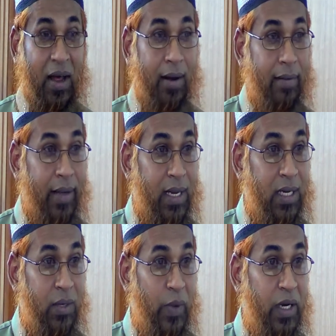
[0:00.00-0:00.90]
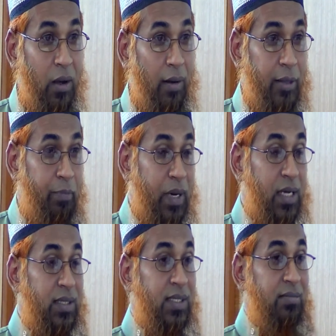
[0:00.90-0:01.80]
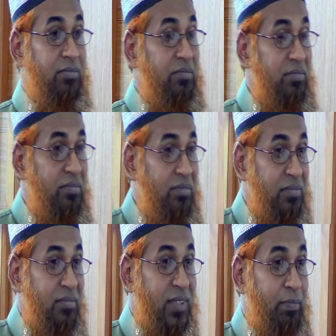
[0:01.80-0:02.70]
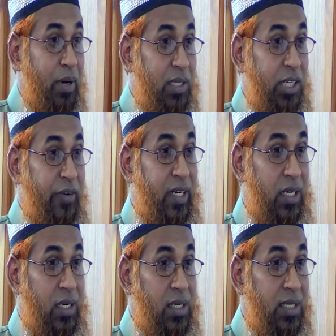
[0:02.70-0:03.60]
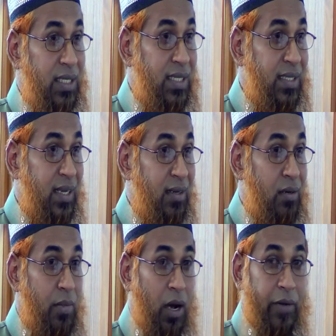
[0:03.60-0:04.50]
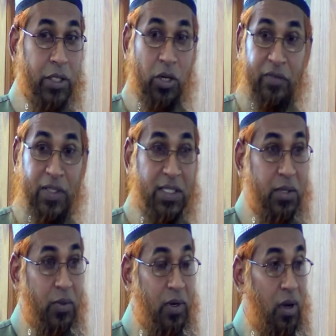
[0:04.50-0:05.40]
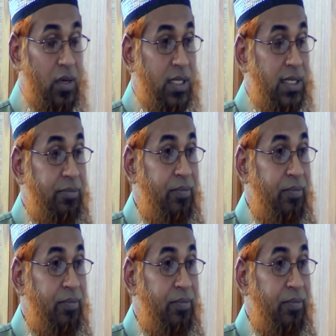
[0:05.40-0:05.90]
And then when the other part, the party returns, the marriage officer will ask